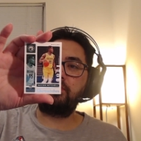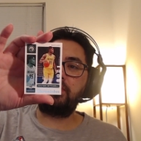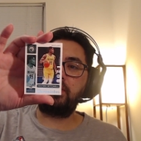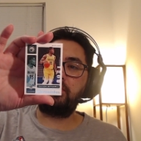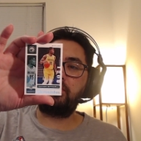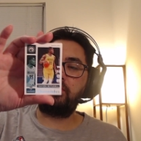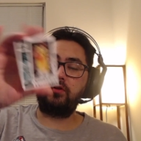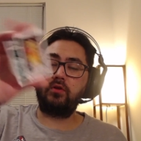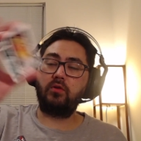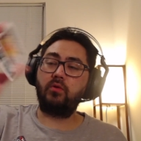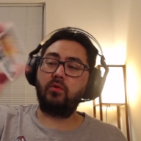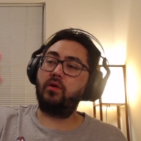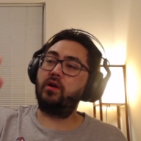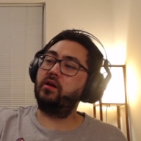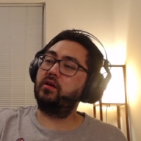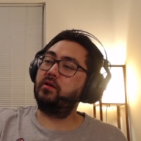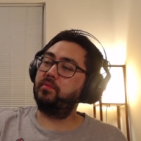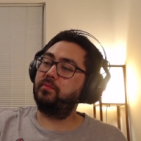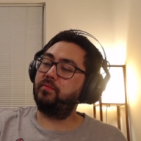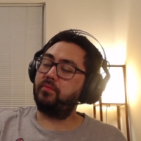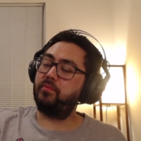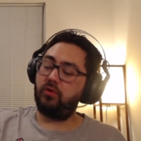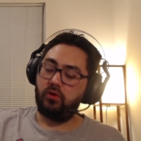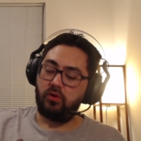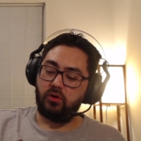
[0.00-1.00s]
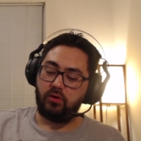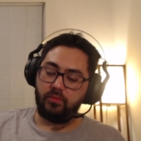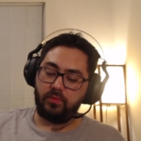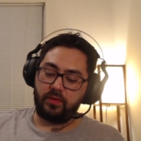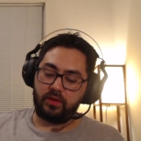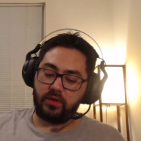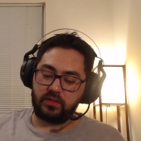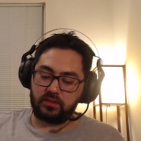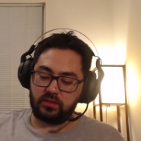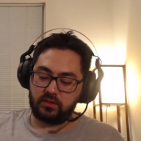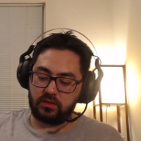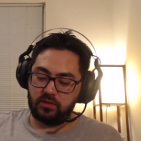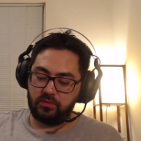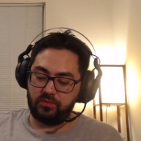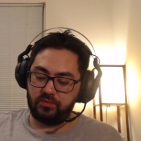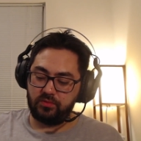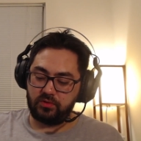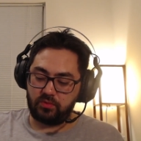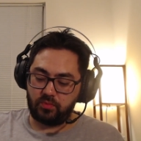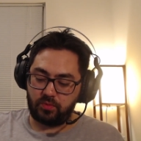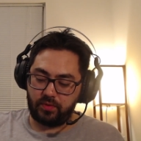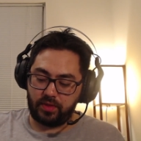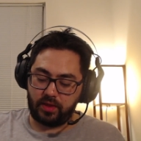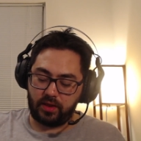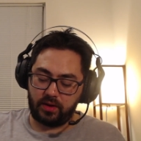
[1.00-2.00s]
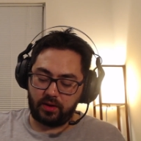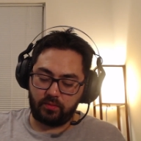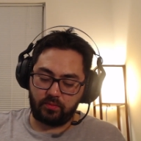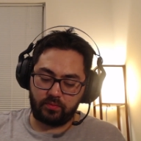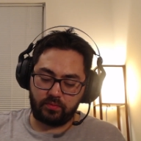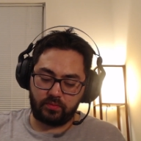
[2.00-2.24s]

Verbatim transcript: people you wanted to pull because he was the one that